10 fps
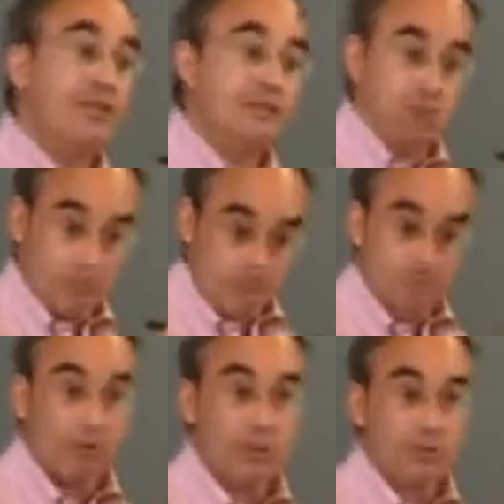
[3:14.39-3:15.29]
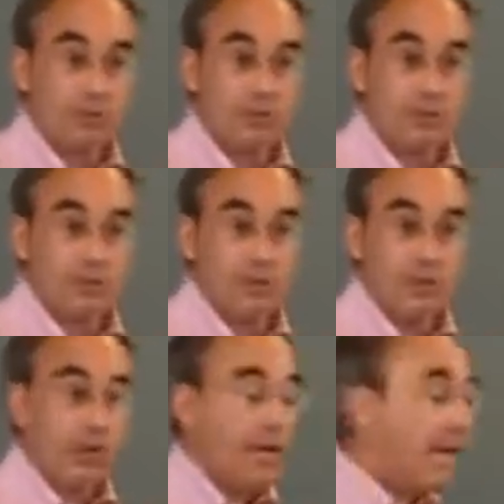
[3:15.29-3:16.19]
in their similar programs,
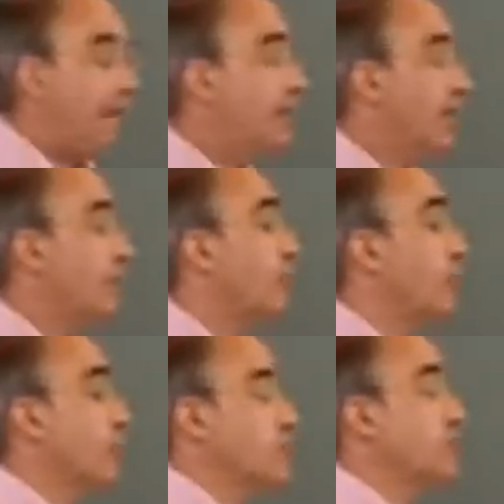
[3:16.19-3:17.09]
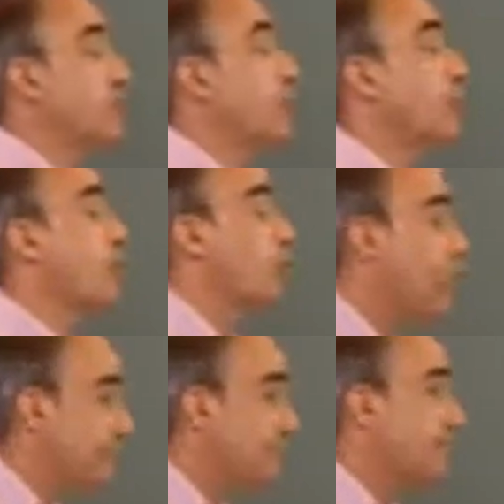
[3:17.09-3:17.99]
and we have no residency
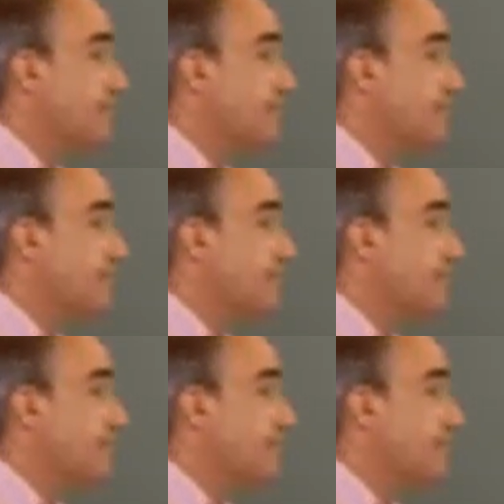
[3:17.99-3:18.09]
requirement.